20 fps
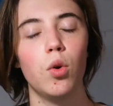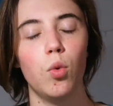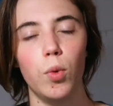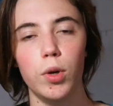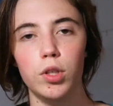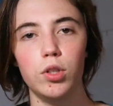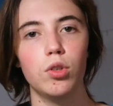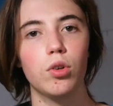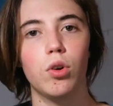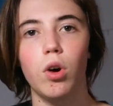
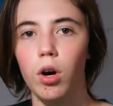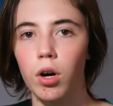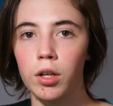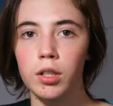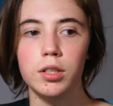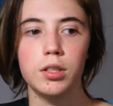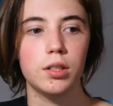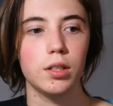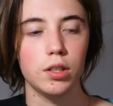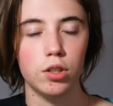when you're
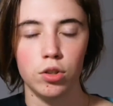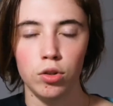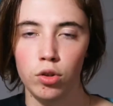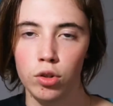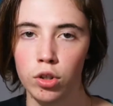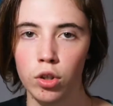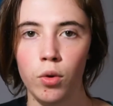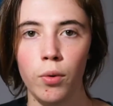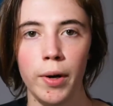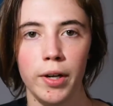asked a
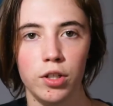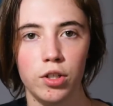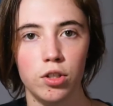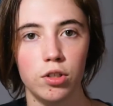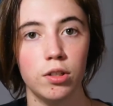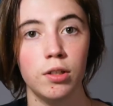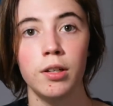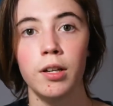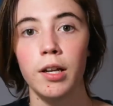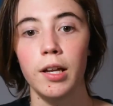certain
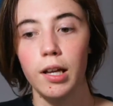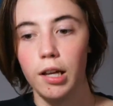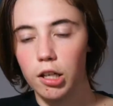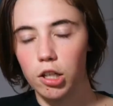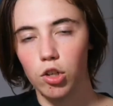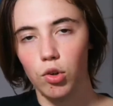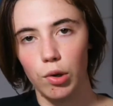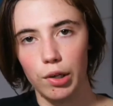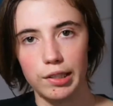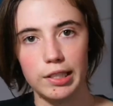question
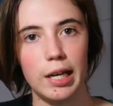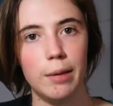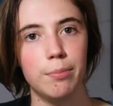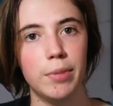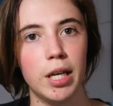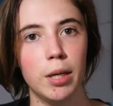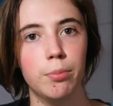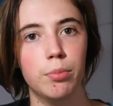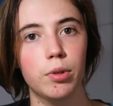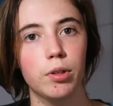in your exam
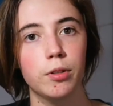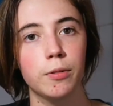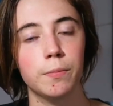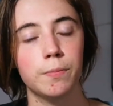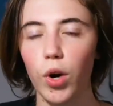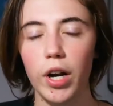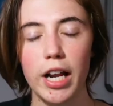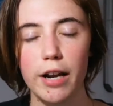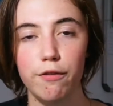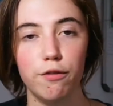paper,
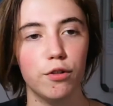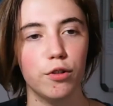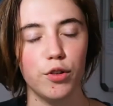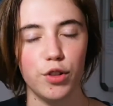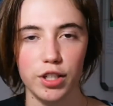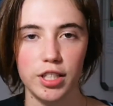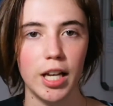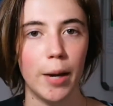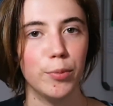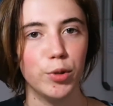whatever
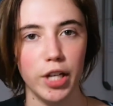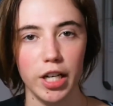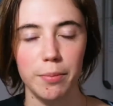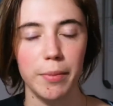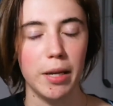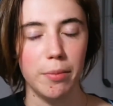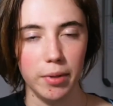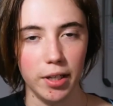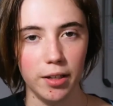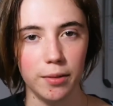the subject
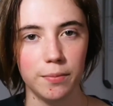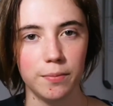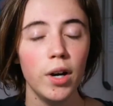may be.